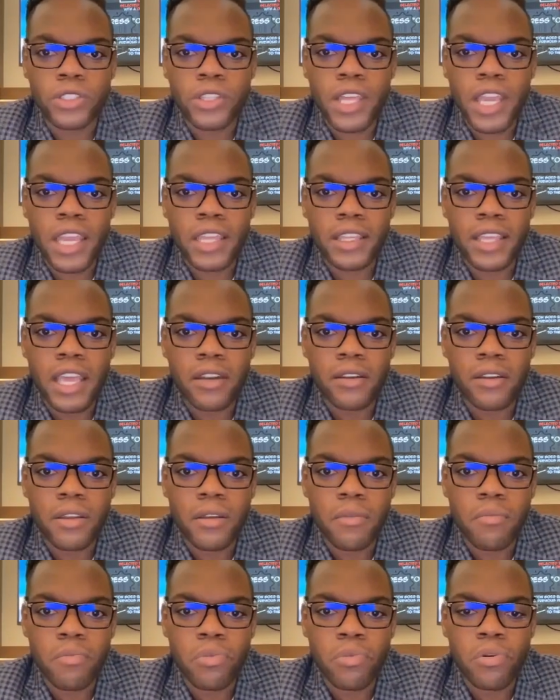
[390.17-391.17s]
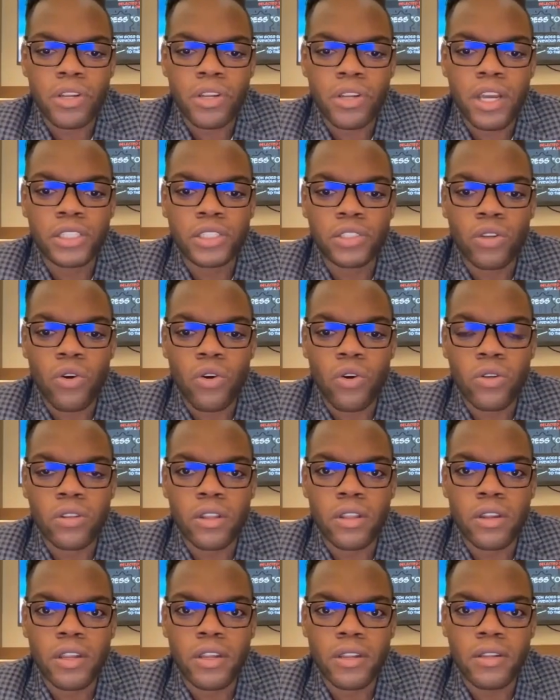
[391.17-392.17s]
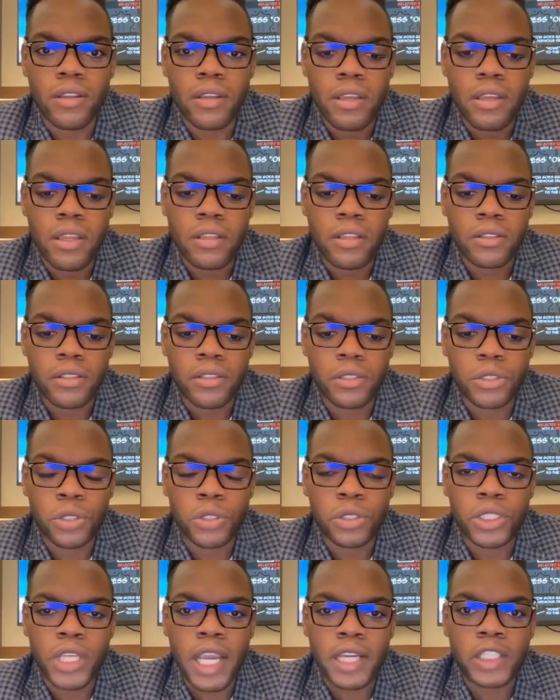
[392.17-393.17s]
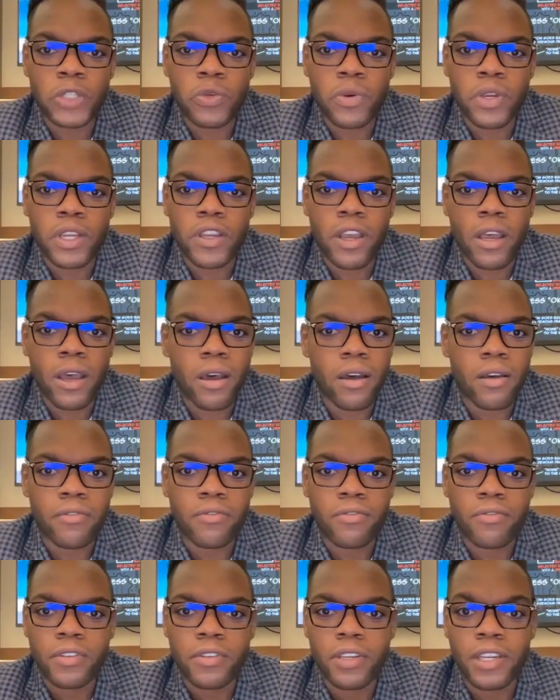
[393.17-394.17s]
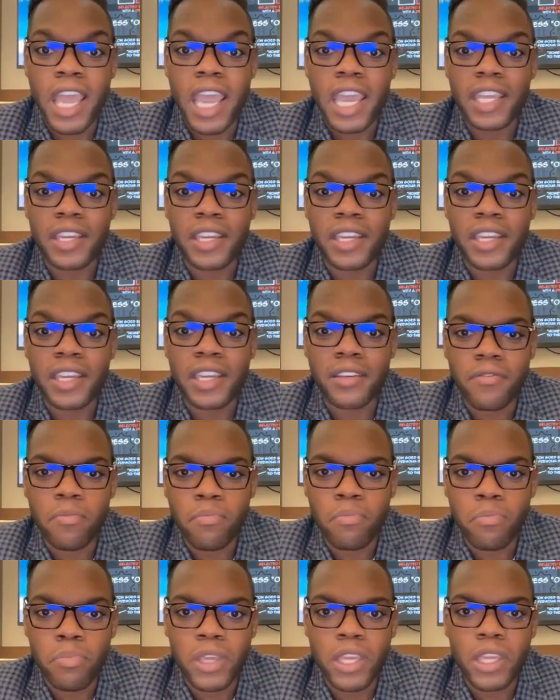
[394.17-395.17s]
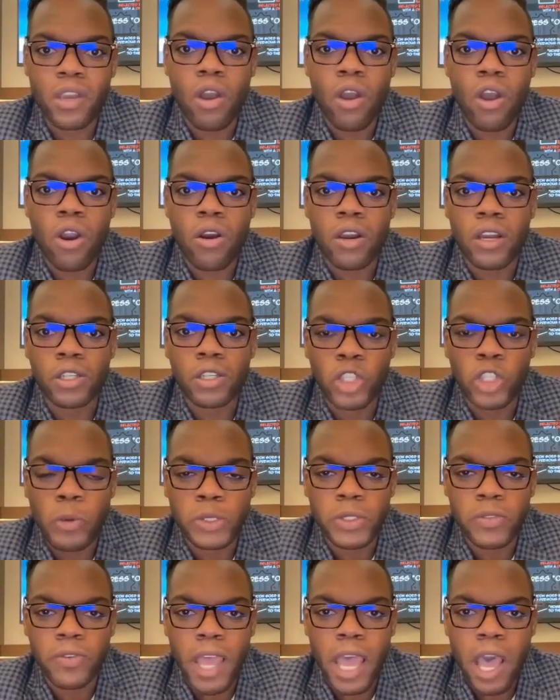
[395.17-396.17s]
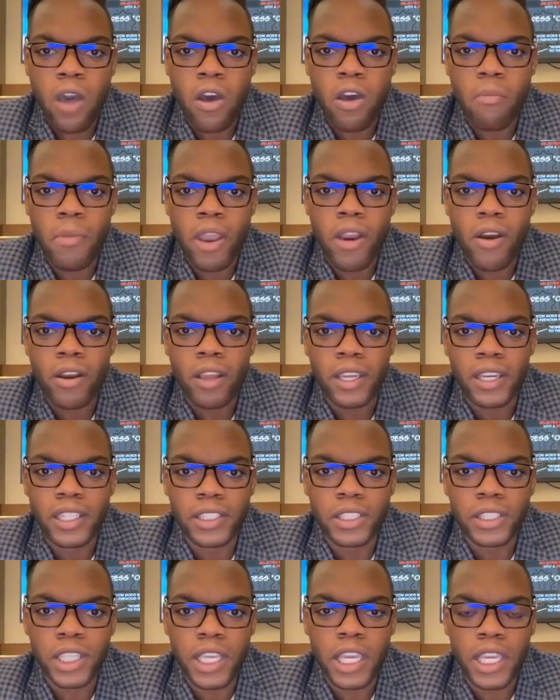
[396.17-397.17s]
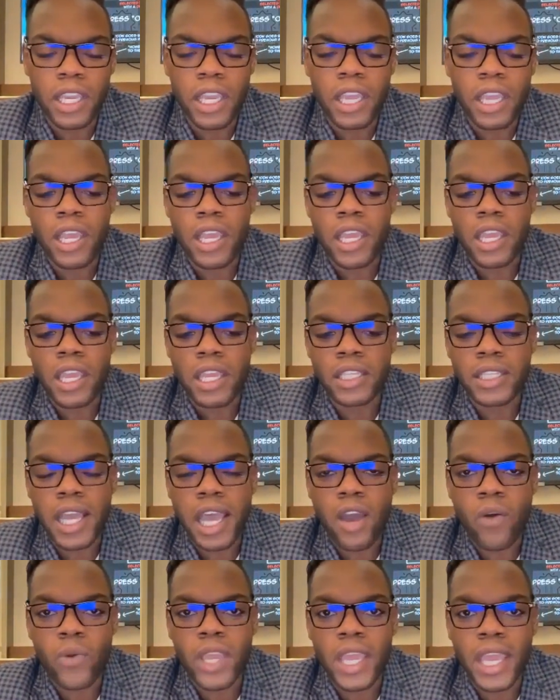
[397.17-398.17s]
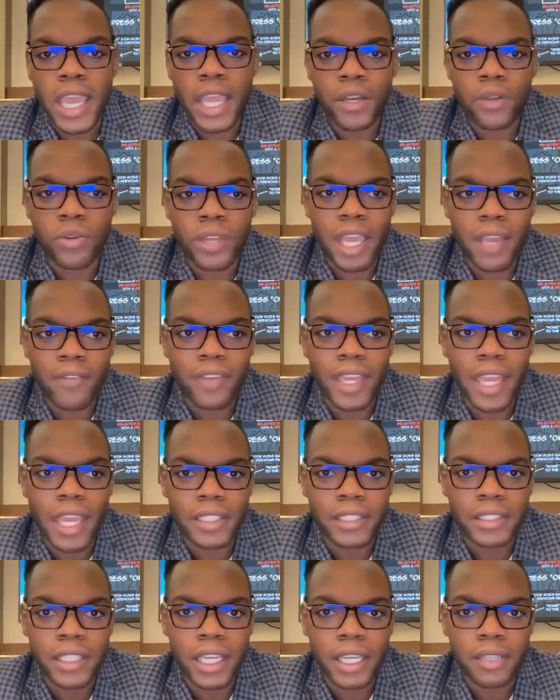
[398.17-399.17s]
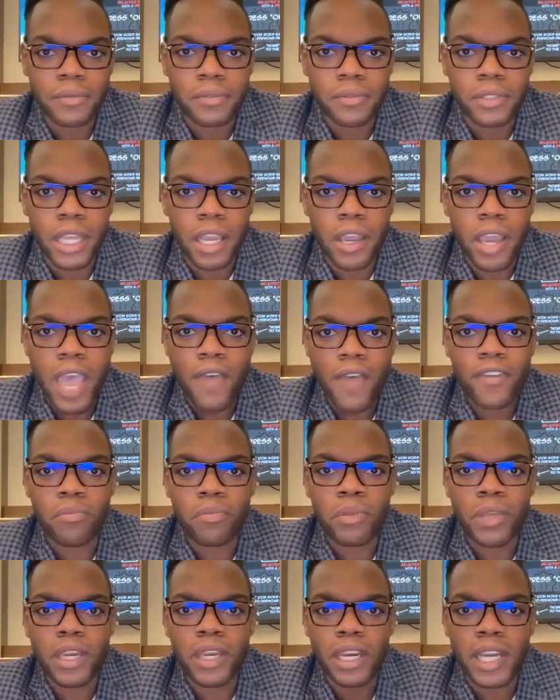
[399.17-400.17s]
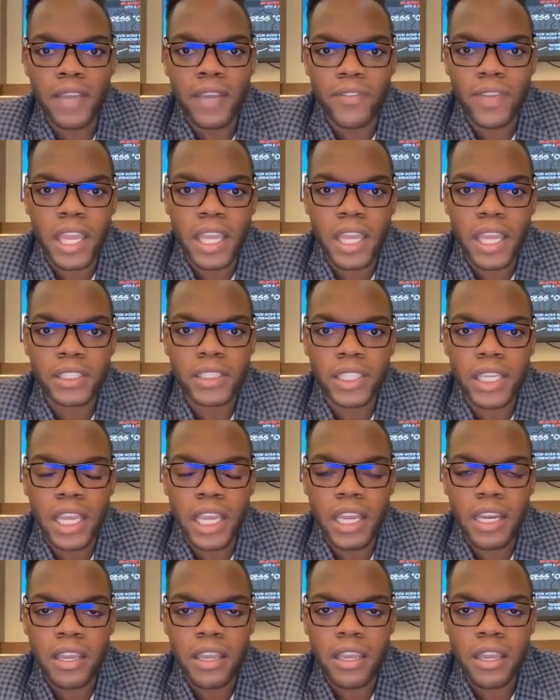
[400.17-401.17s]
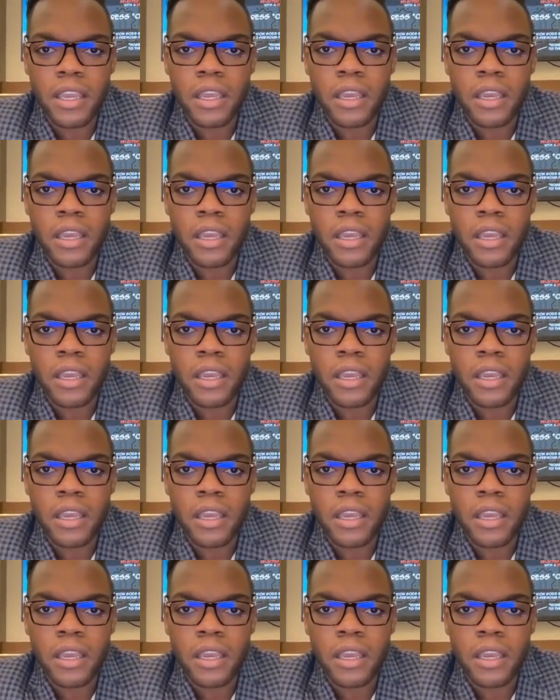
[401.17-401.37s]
thing that put us on the trajectory of the negative PR in terms of how America is seen is how we handled Afghanistan. Now, having been in Afghanistan,